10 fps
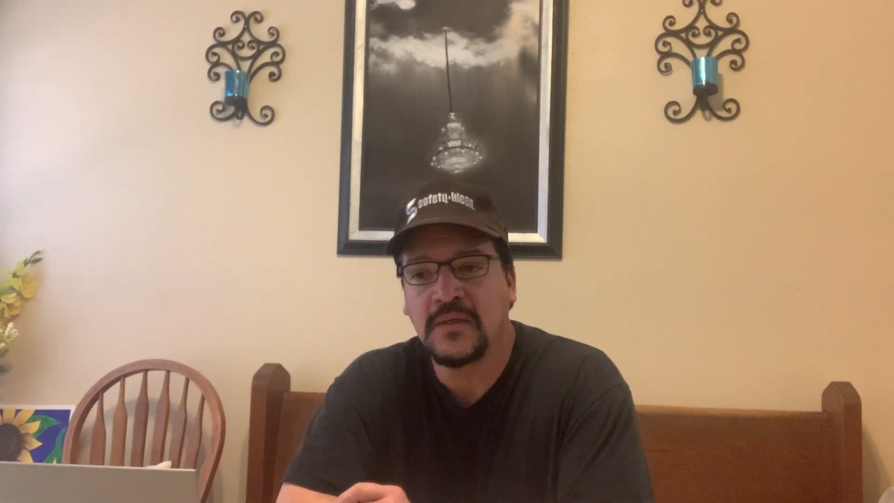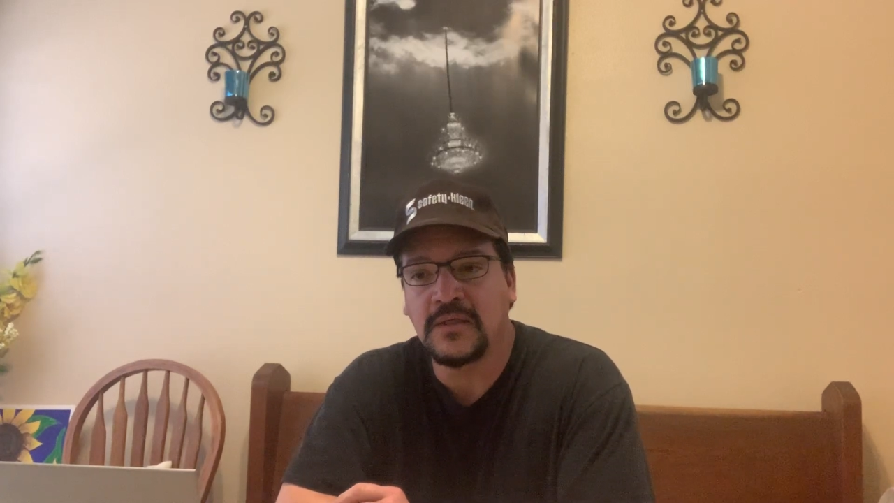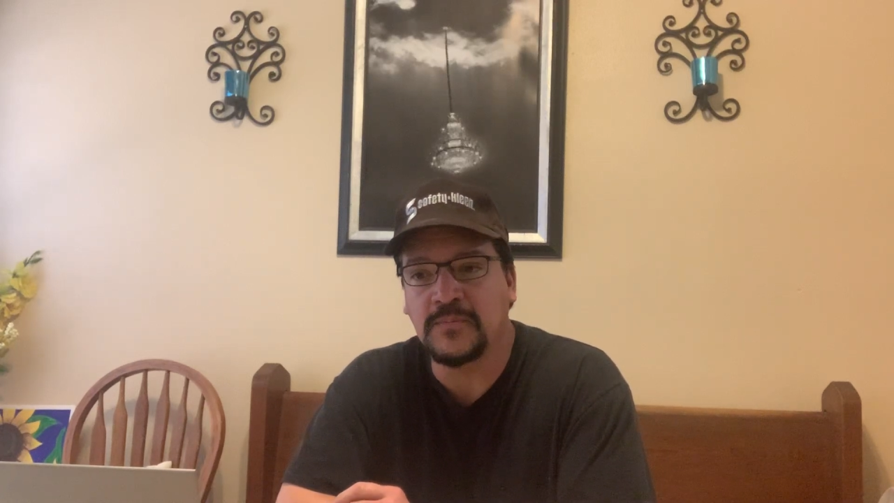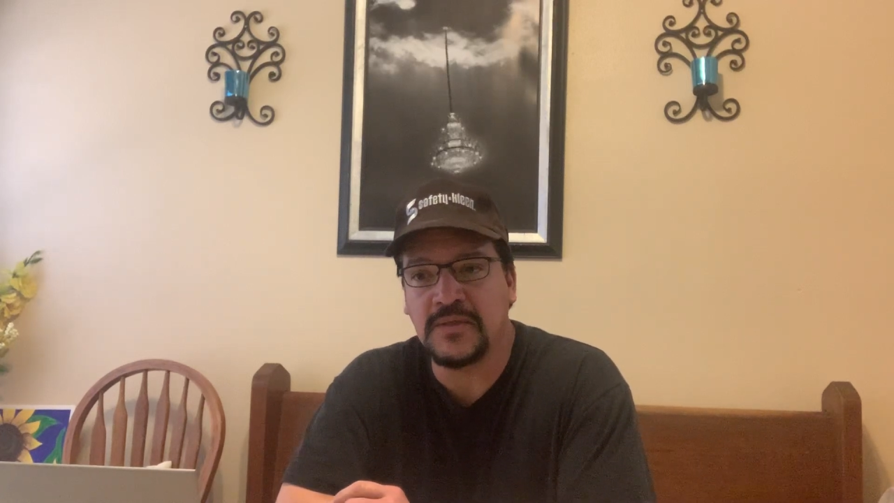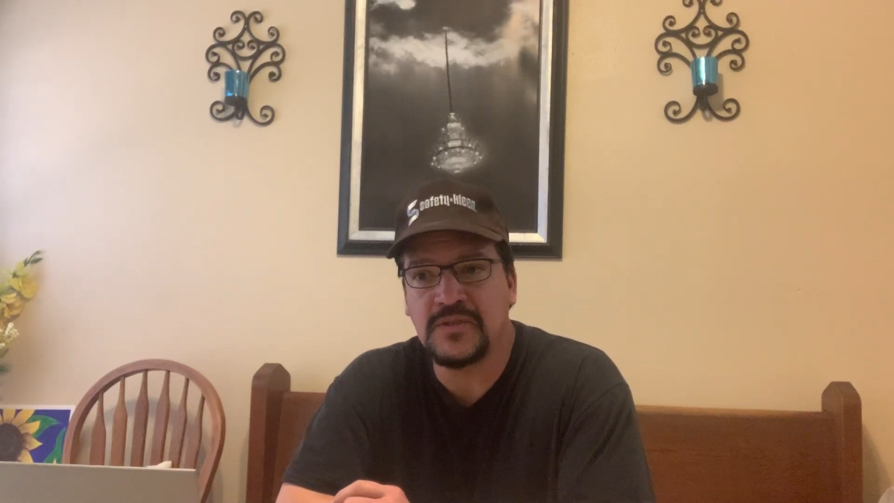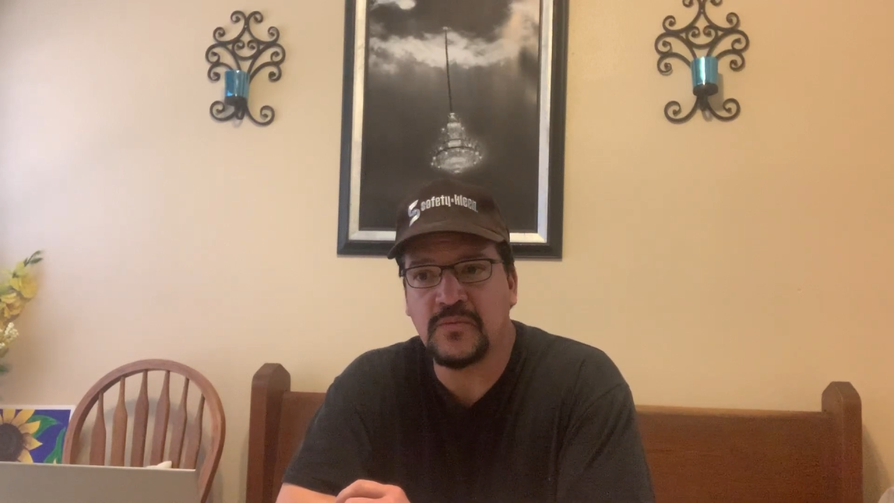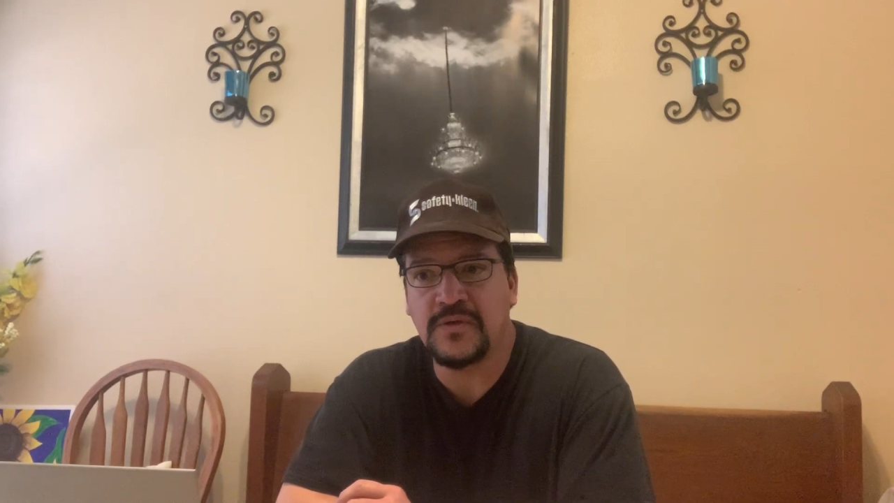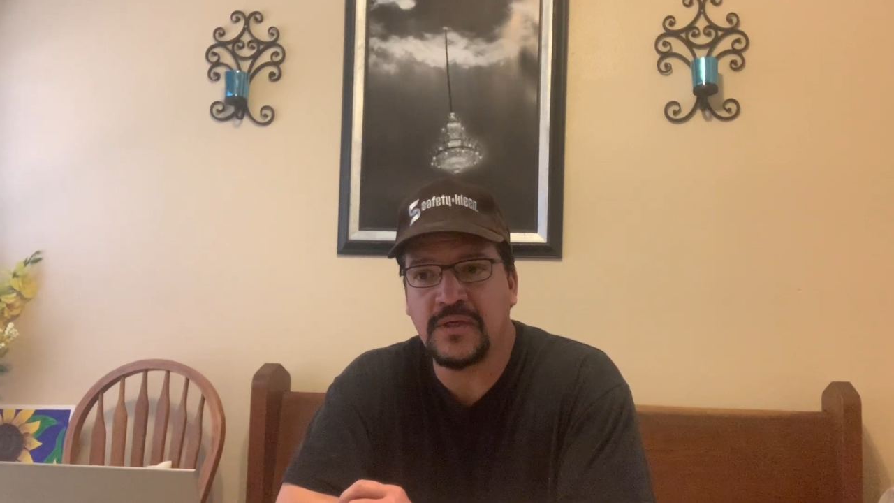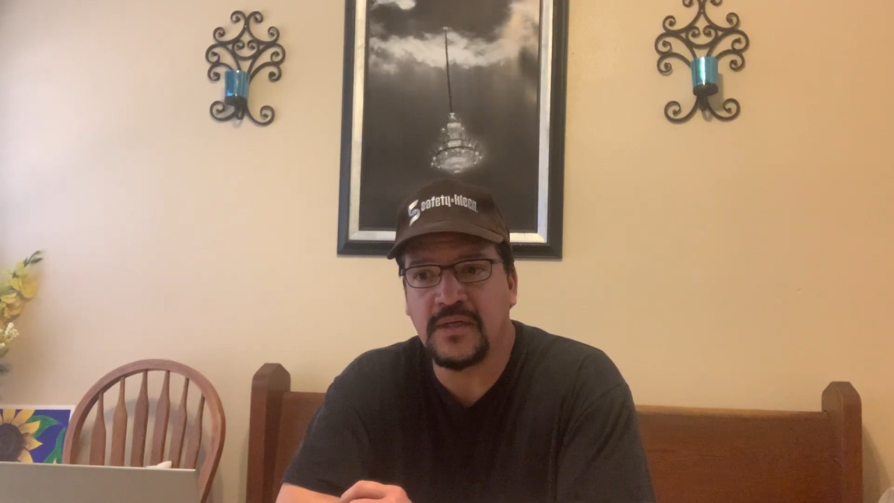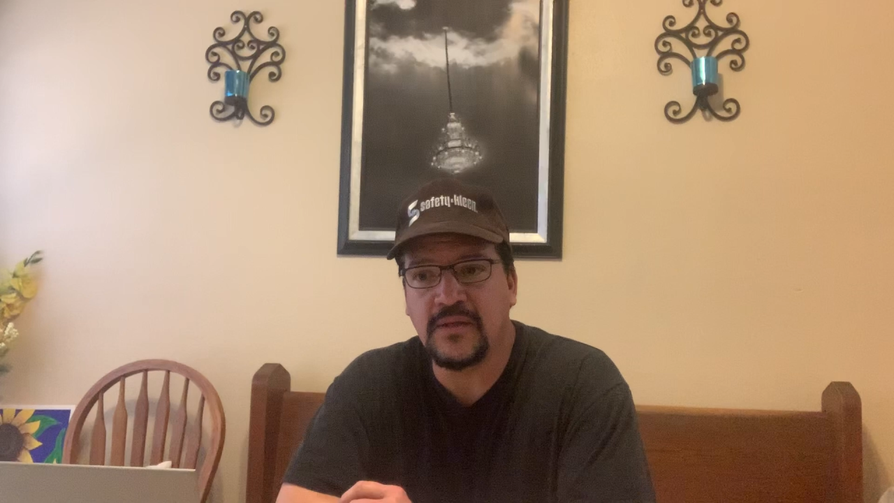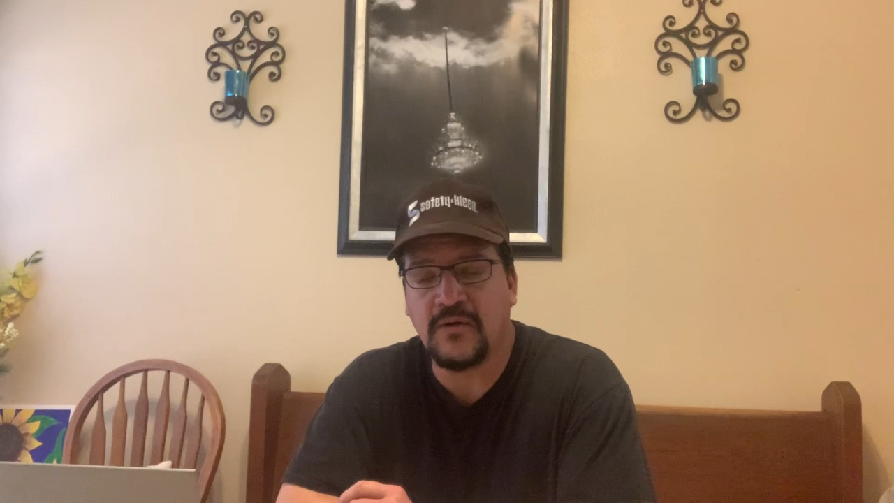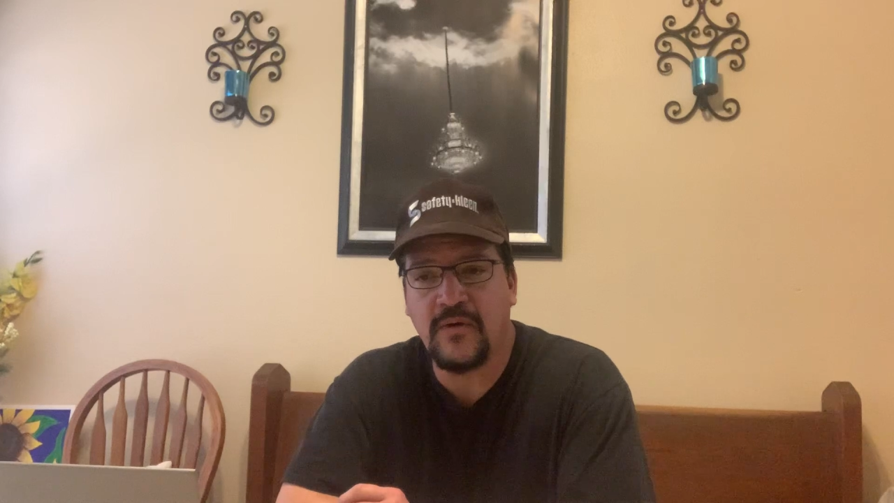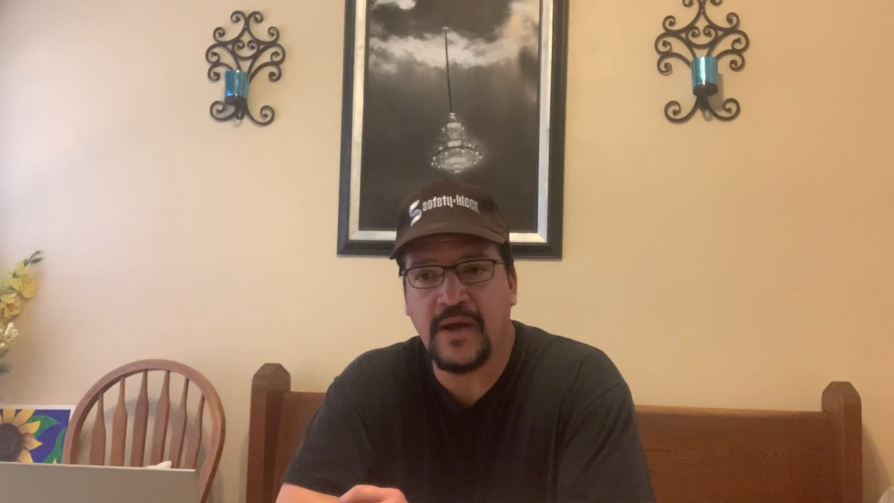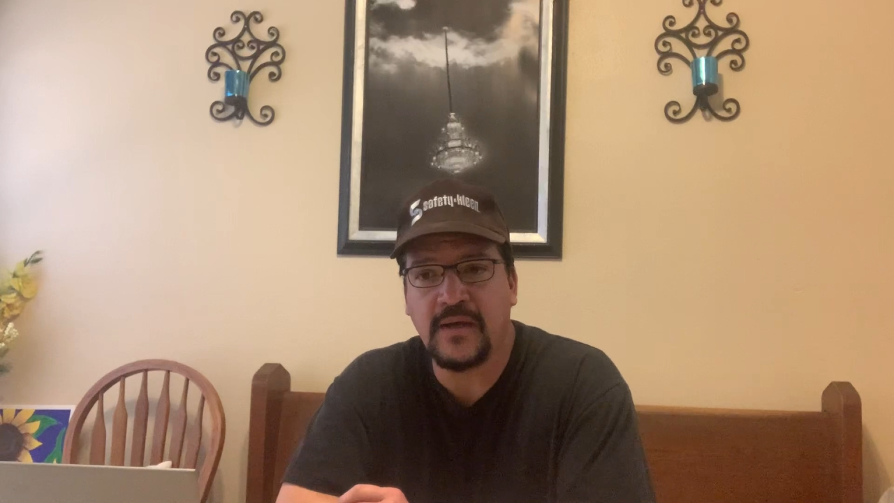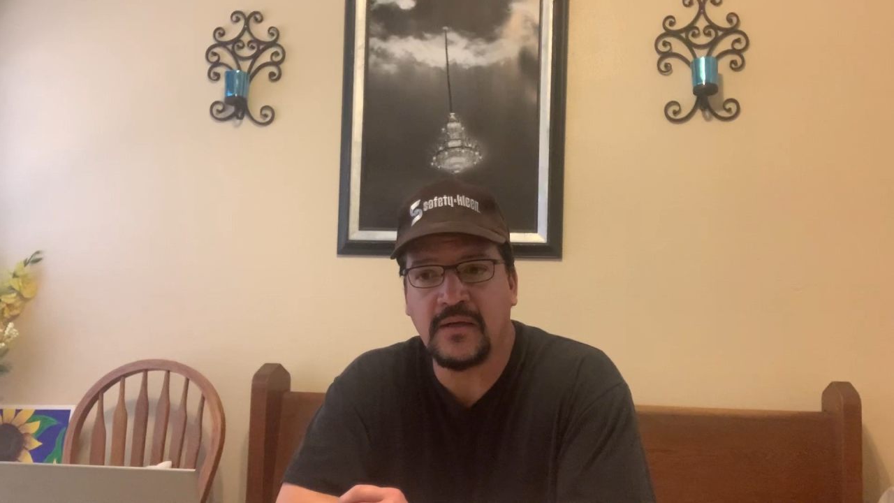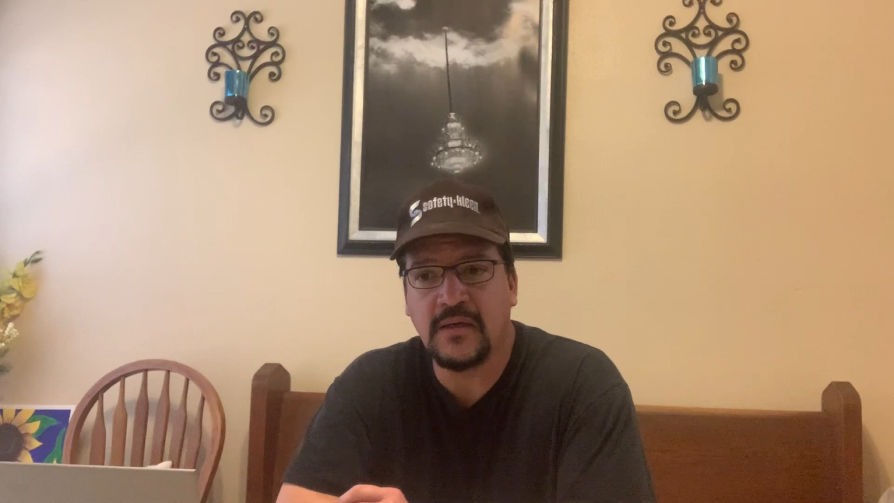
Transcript: especially when you're getting the crank